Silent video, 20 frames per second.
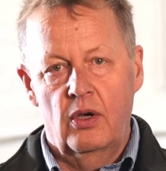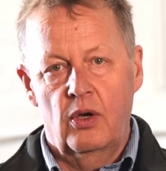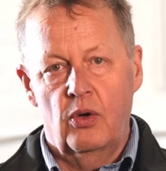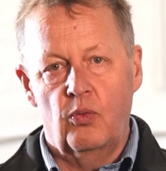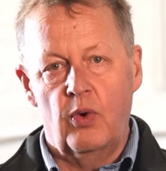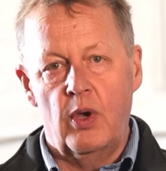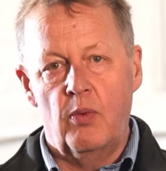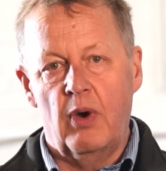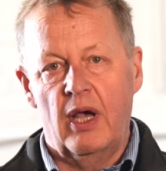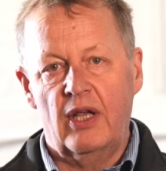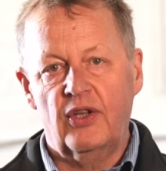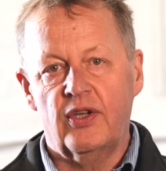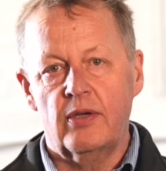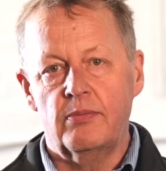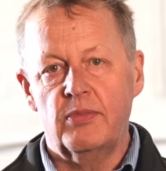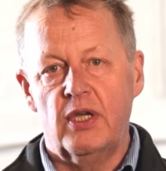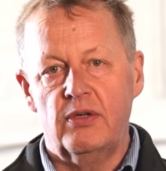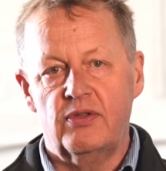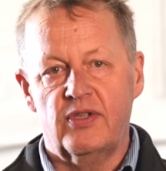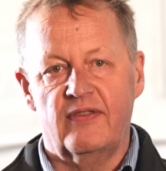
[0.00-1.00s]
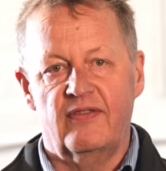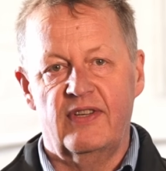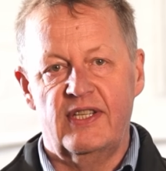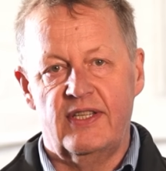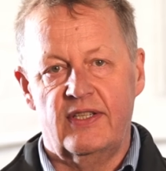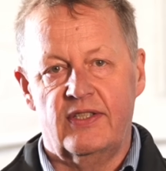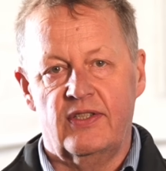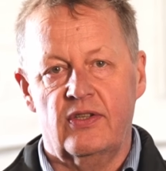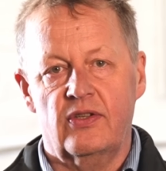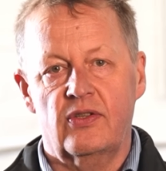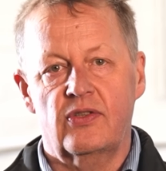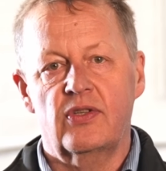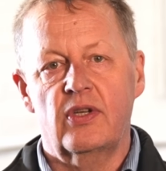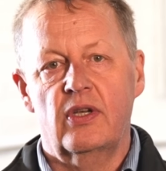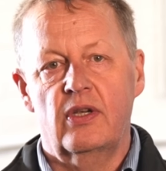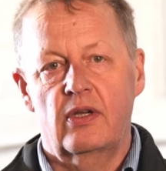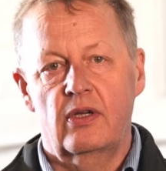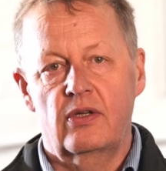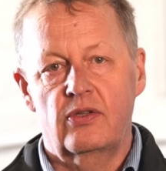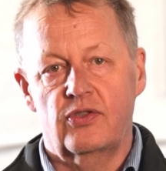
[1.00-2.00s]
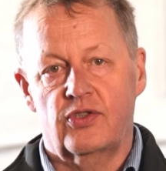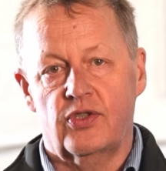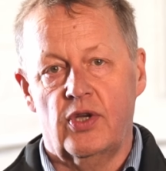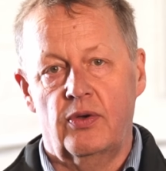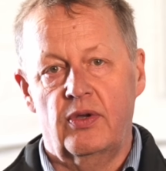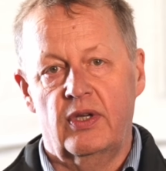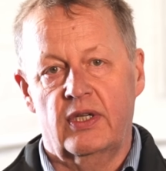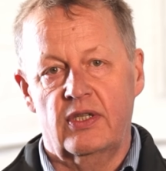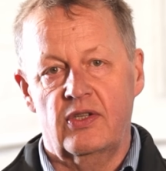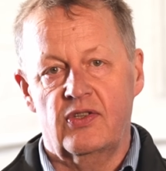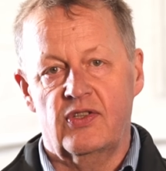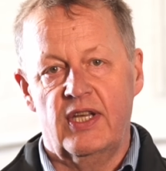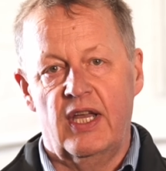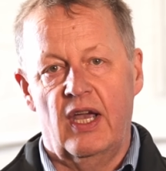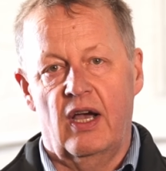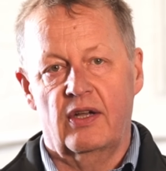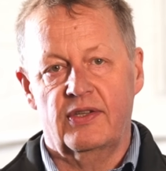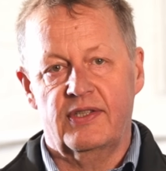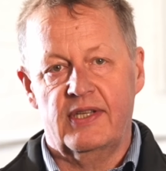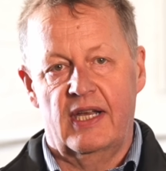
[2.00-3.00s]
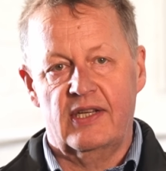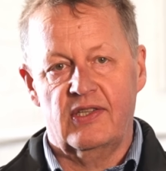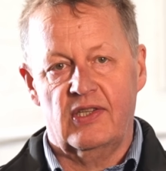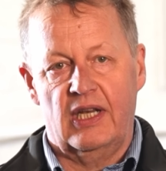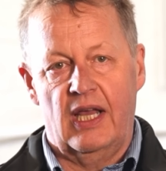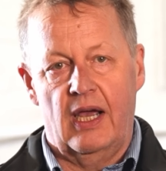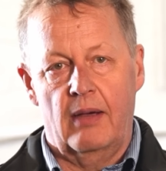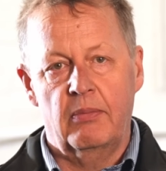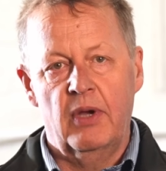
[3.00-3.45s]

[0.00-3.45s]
We welcome you to visit us so you can see our test lab